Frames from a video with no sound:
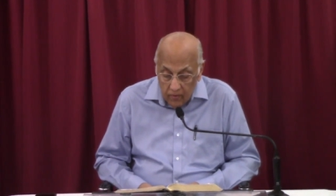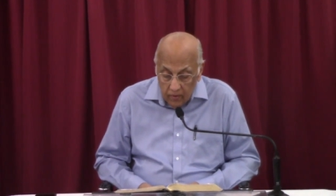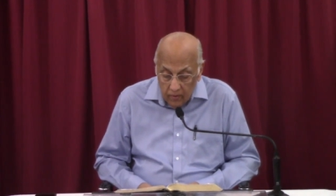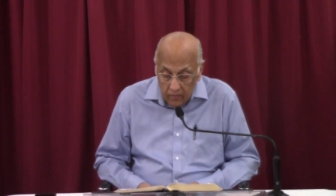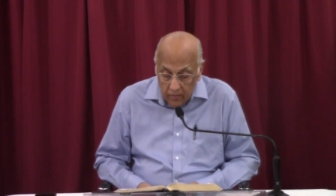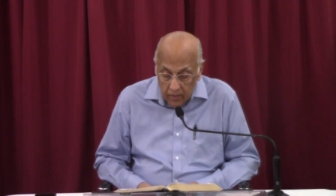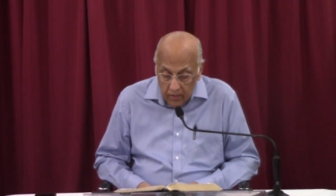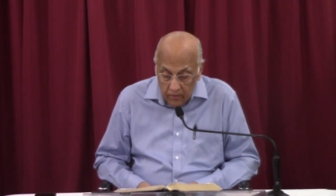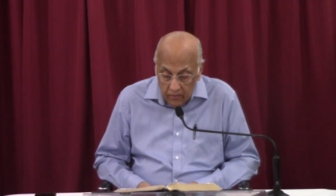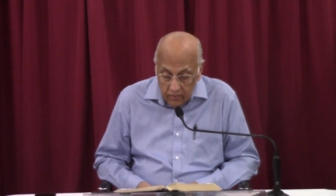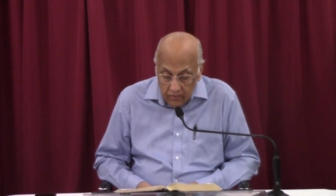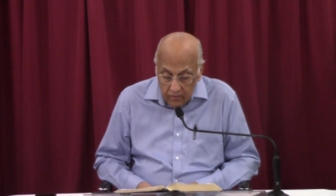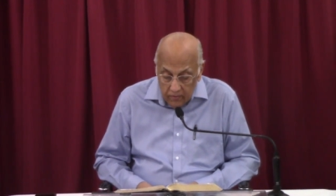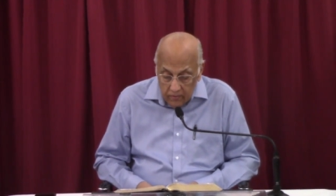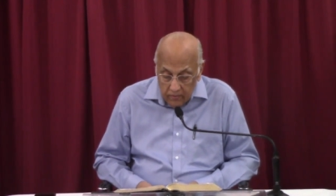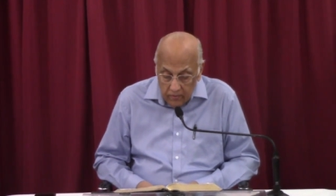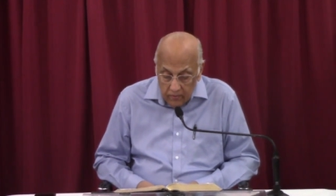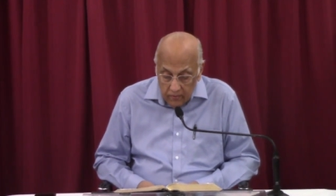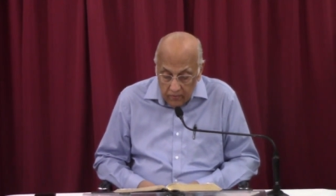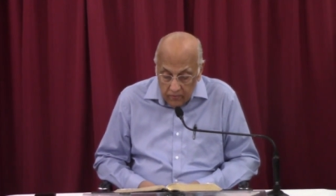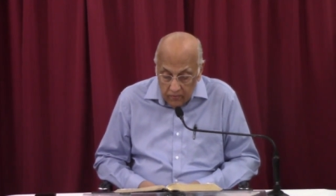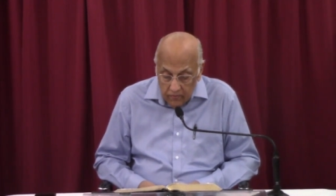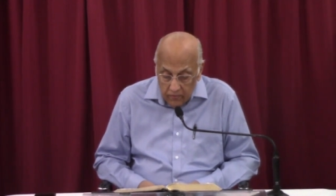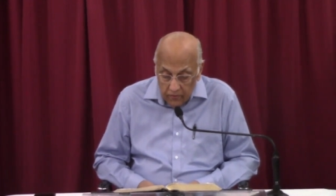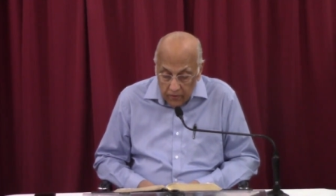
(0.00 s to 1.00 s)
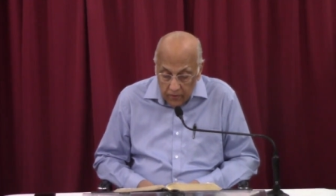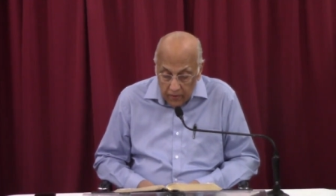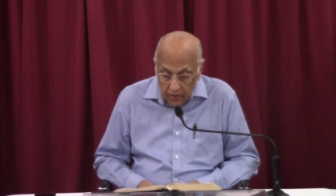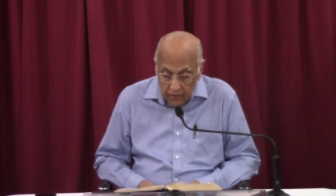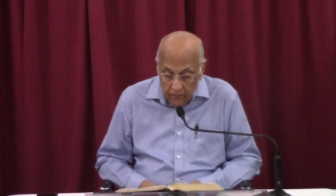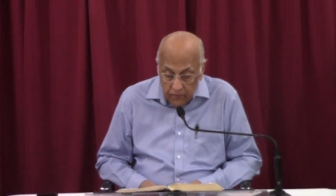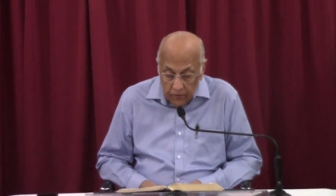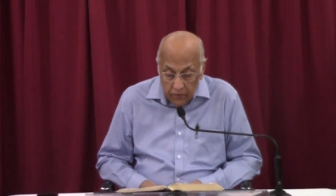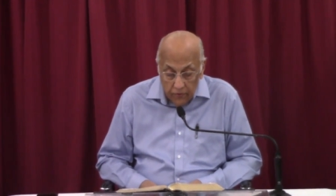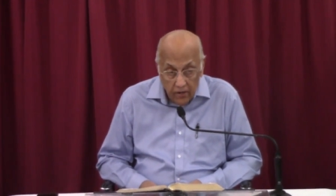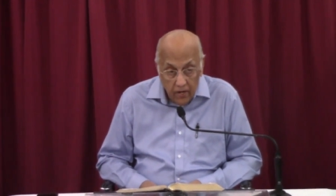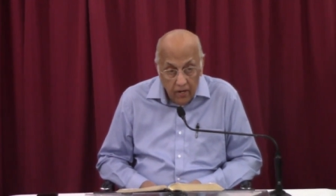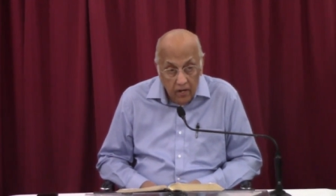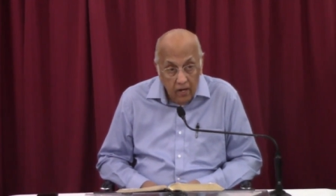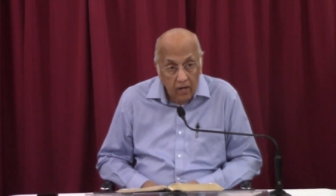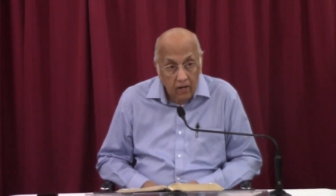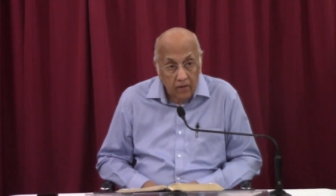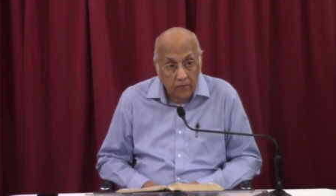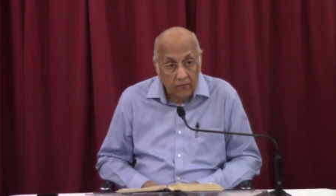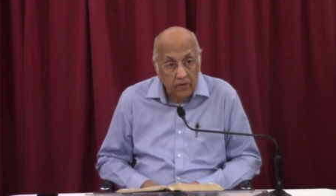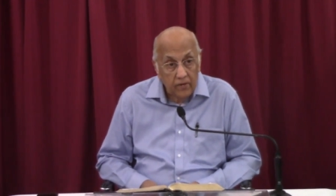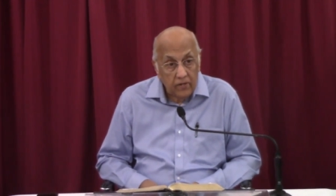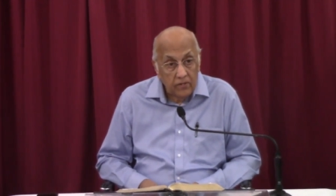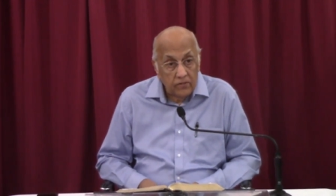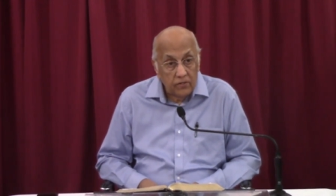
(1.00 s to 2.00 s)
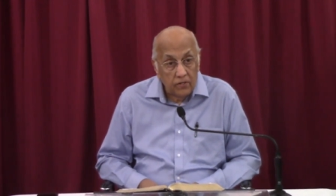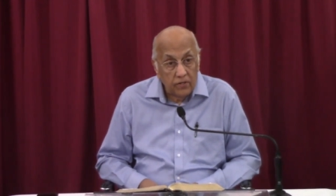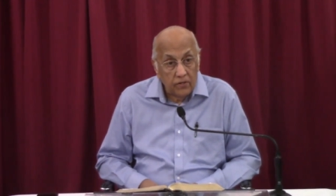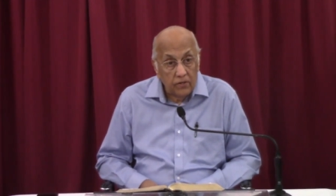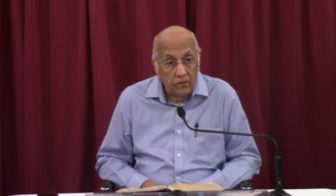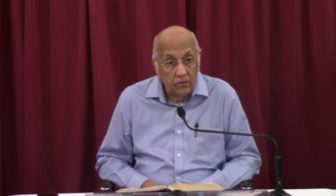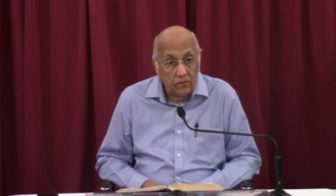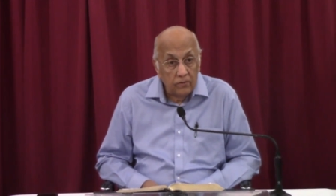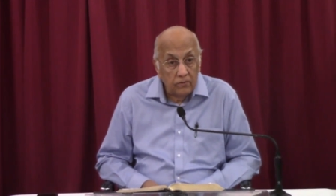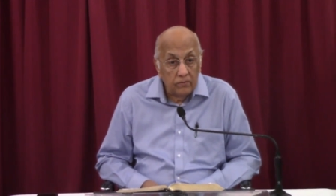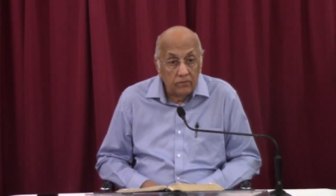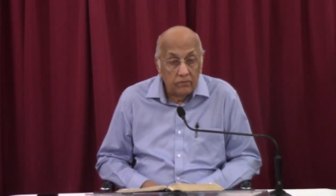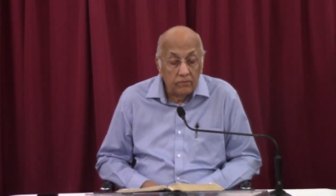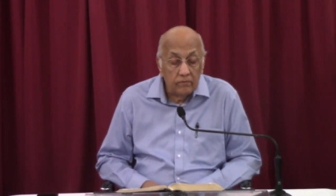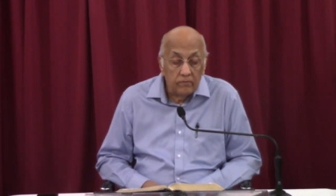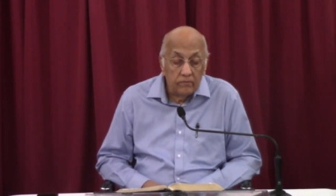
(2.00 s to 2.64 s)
about 44 and a half years ago